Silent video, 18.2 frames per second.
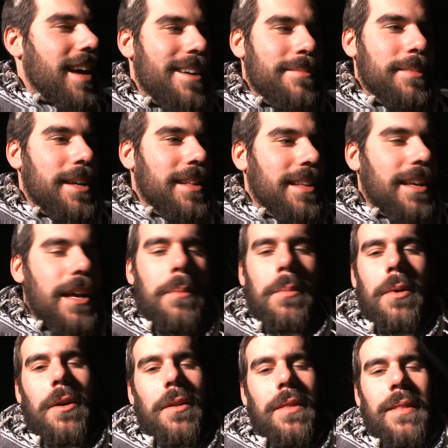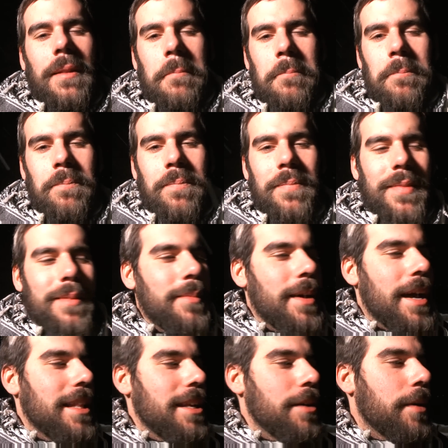I mean, come on.
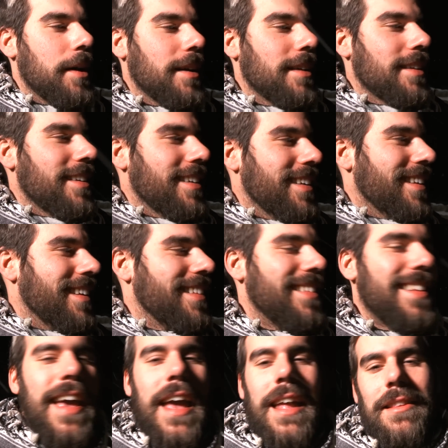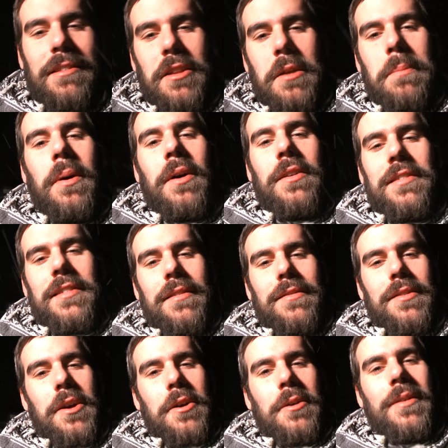But anyway, to end on a
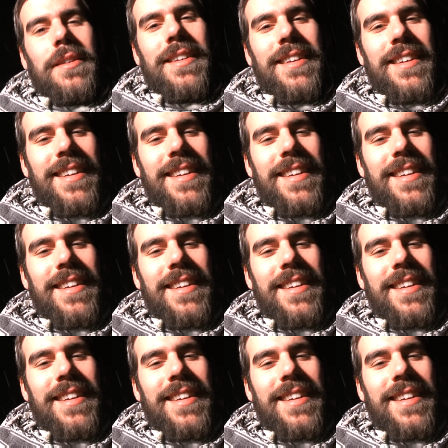positive note,